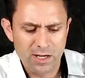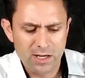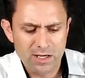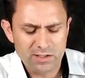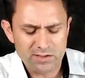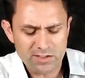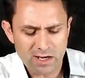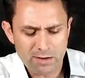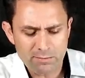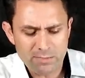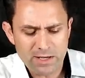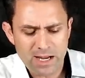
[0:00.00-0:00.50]

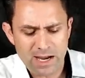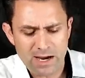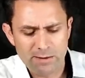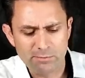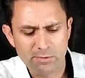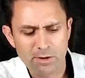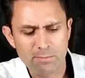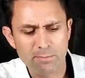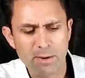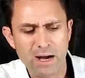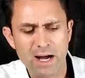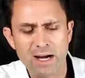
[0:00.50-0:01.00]
Some
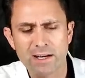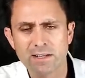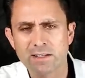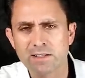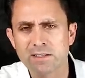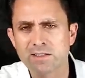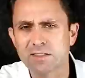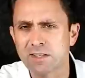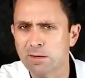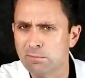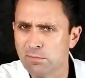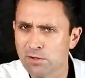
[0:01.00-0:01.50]
camera
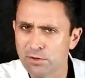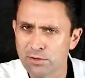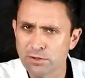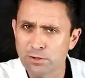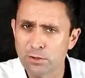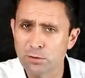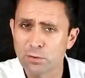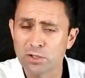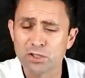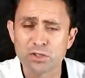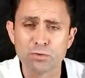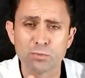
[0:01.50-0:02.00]
bodies, some of the
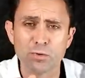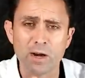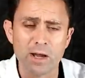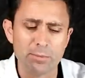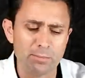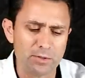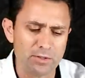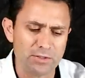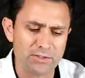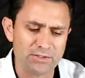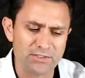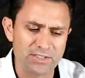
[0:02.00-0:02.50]
newest
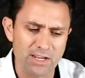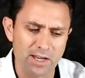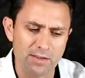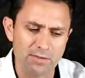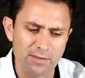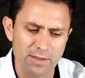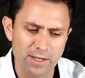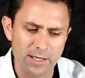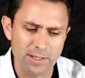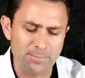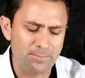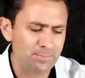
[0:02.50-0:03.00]
Rebels,
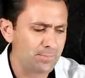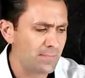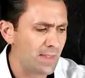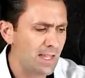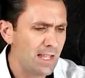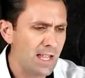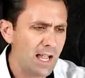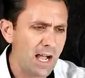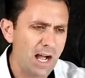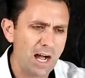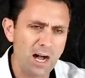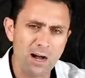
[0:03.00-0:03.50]
and then
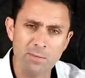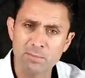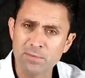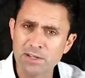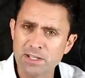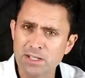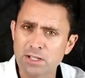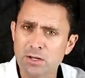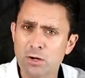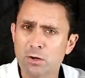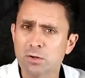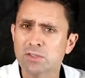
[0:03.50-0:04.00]
um,
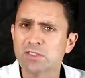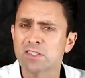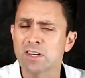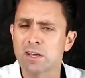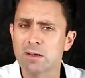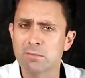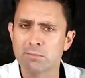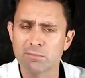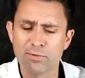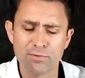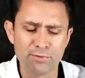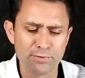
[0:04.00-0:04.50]
the EOS
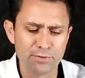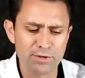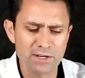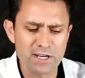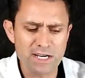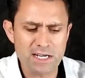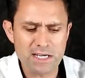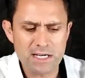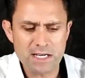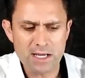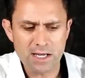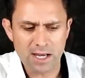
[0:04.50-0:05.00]

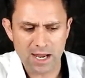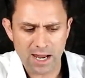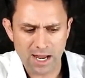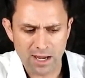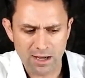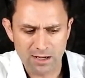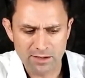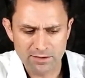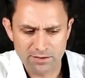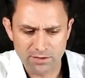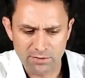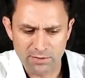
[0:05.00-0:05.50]
M3,
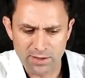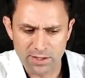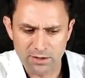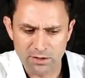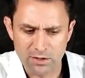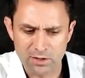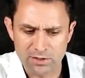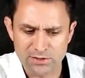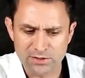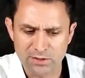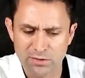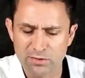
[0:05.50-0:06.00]
and then
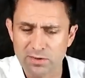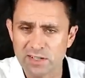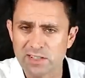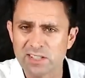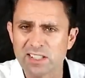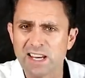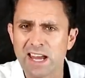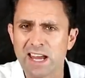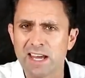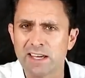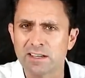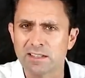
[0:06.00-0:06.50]
also
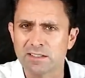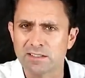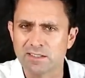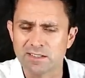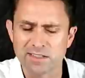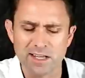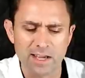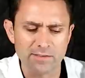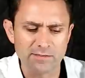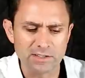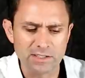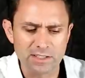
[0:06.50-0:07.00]
this Canon
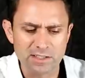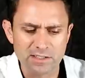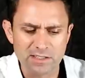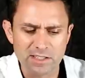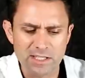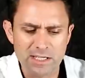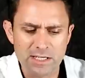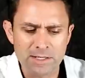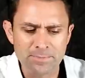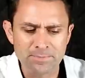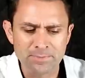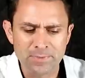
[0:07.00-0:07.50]

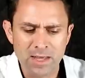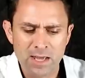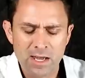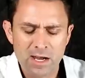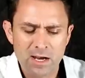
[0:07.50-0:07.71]
70D,